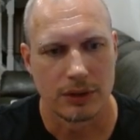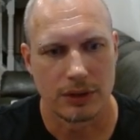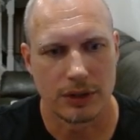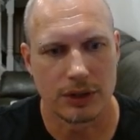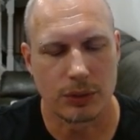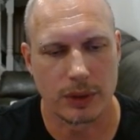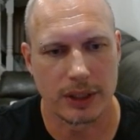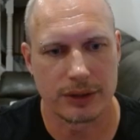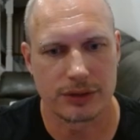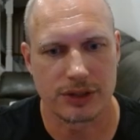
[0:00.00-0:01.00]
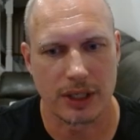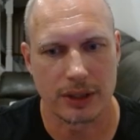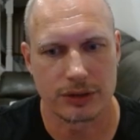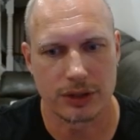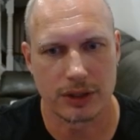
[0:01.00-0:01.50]
Equalizer,
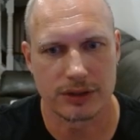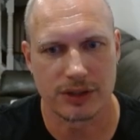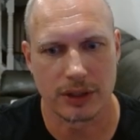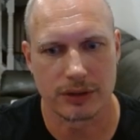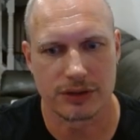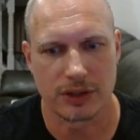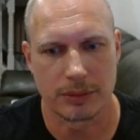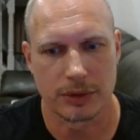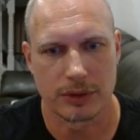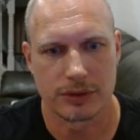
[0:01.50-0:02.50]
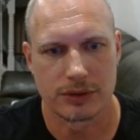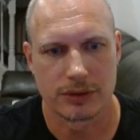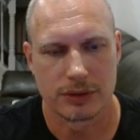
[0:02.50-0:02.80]
Scattershot, Silent Summoners.